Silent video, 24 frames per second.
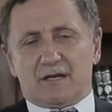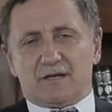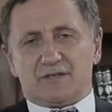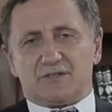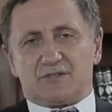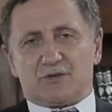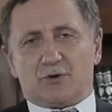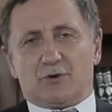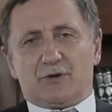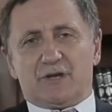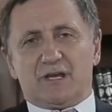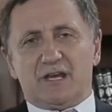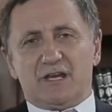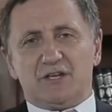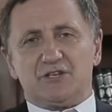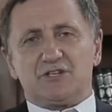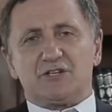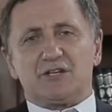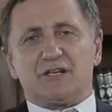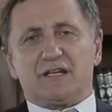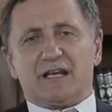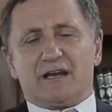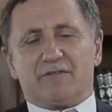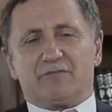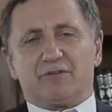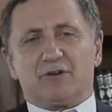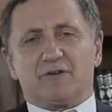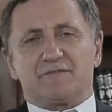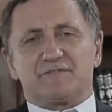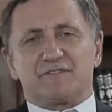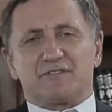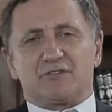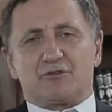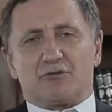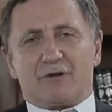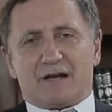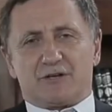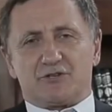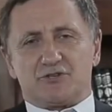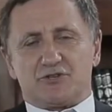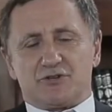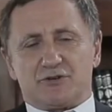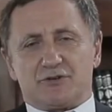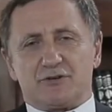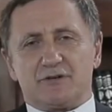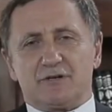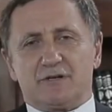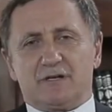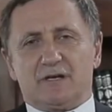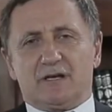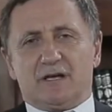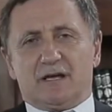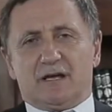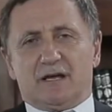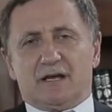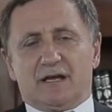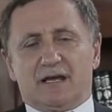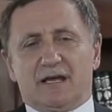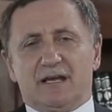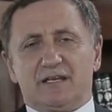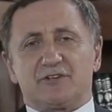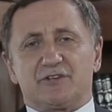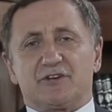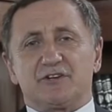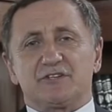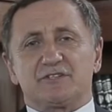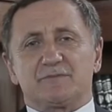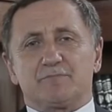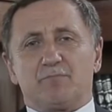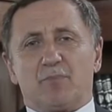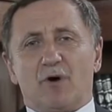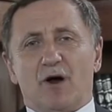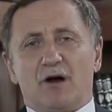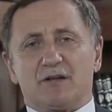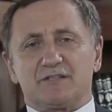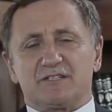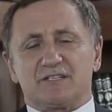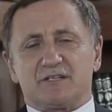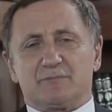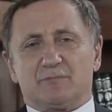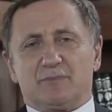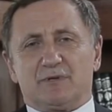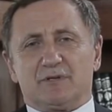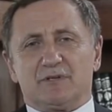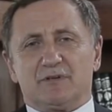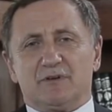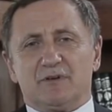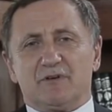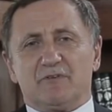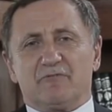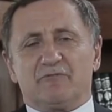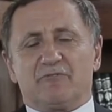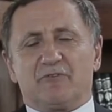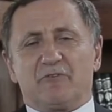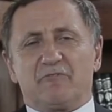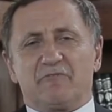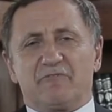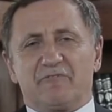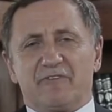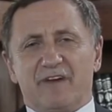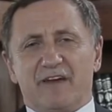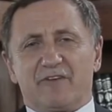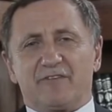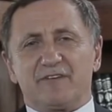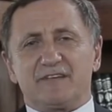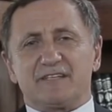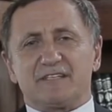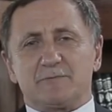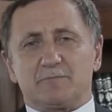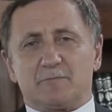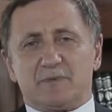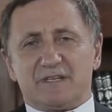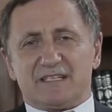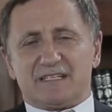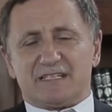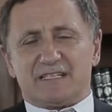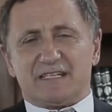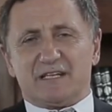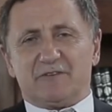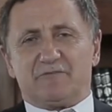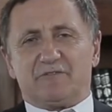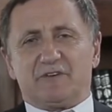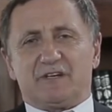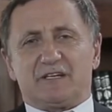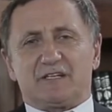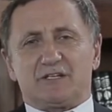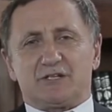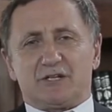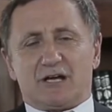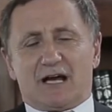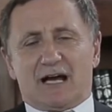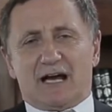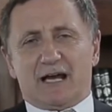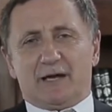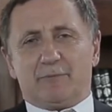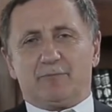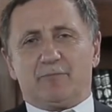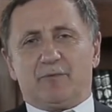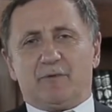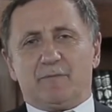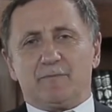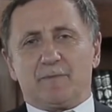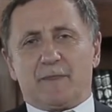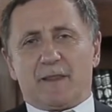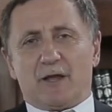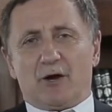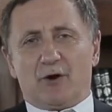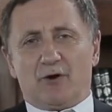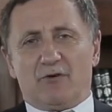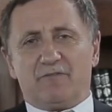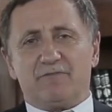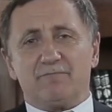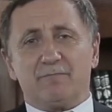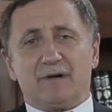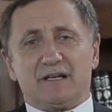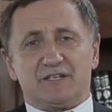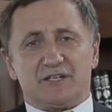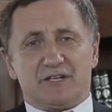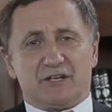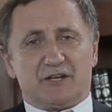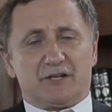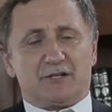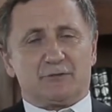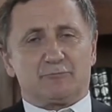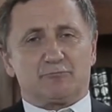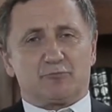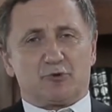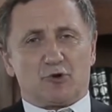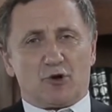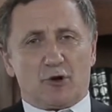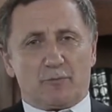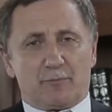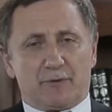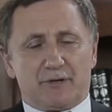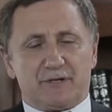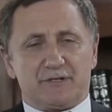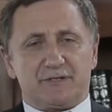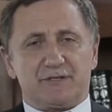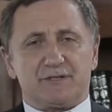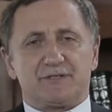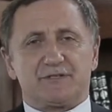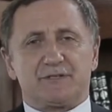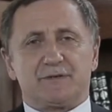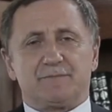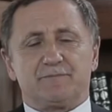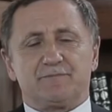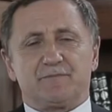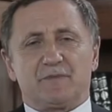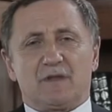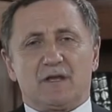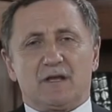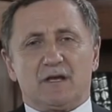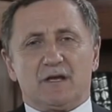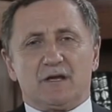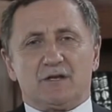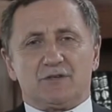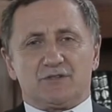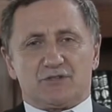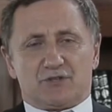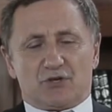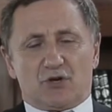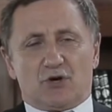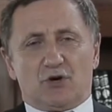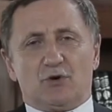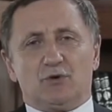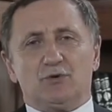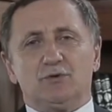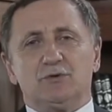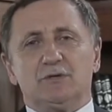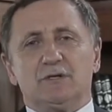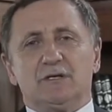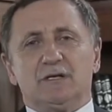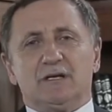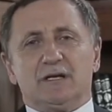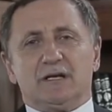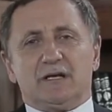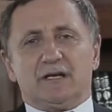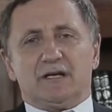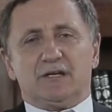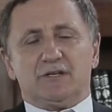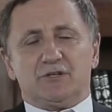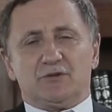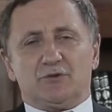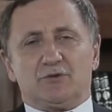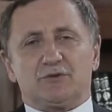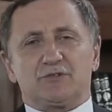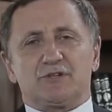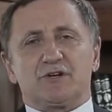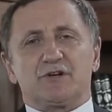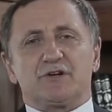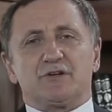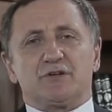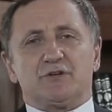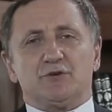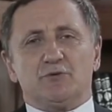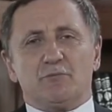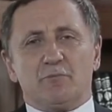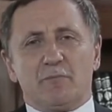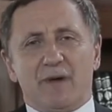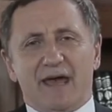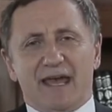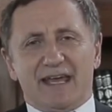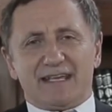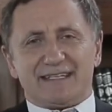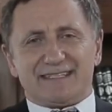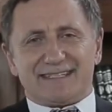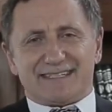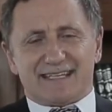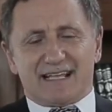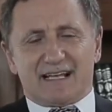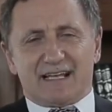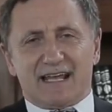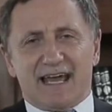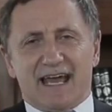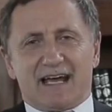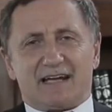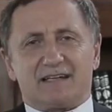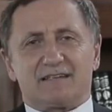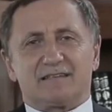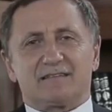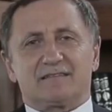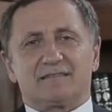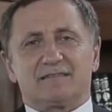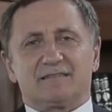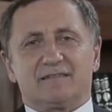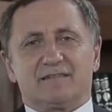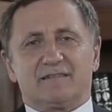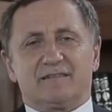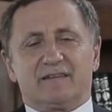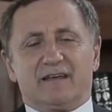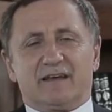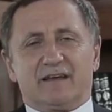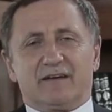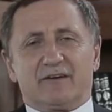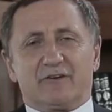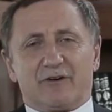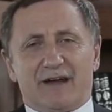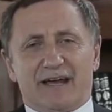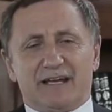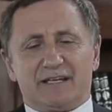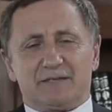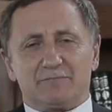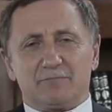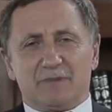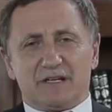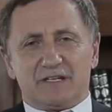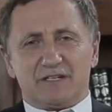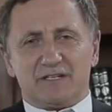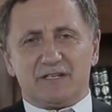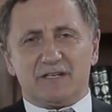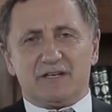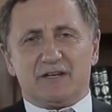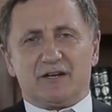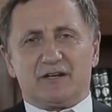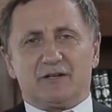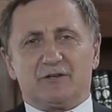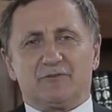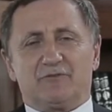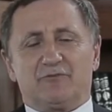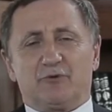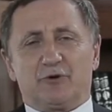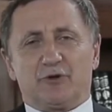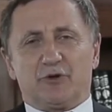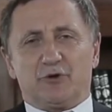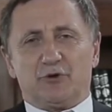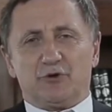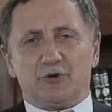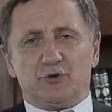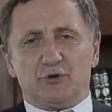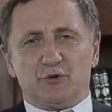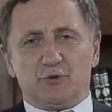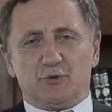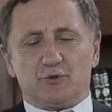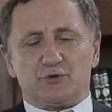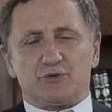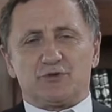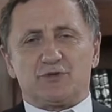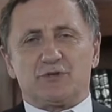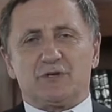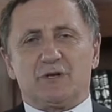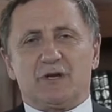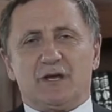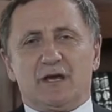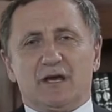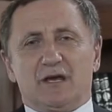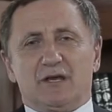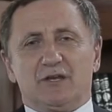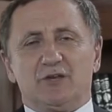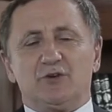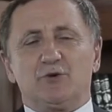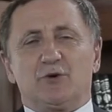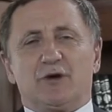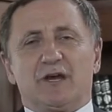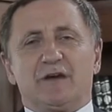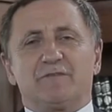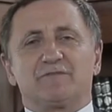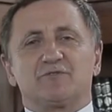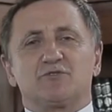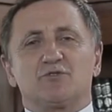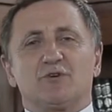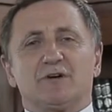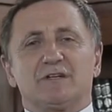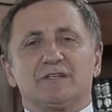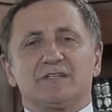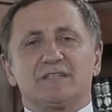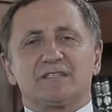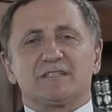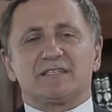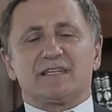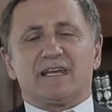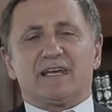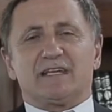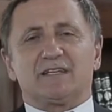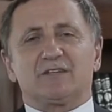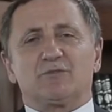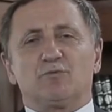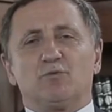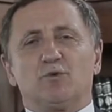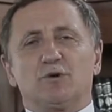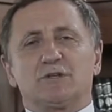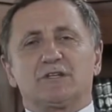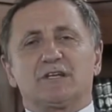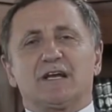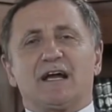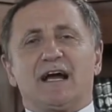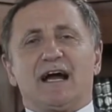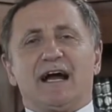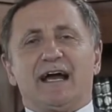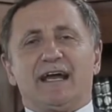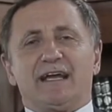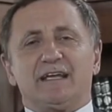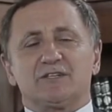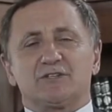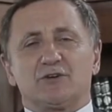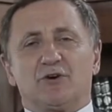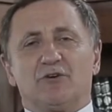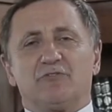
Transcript: So each level of structure is responsible for very specific type of material properties. So in order you may select the right material for your use, you have to understand what kind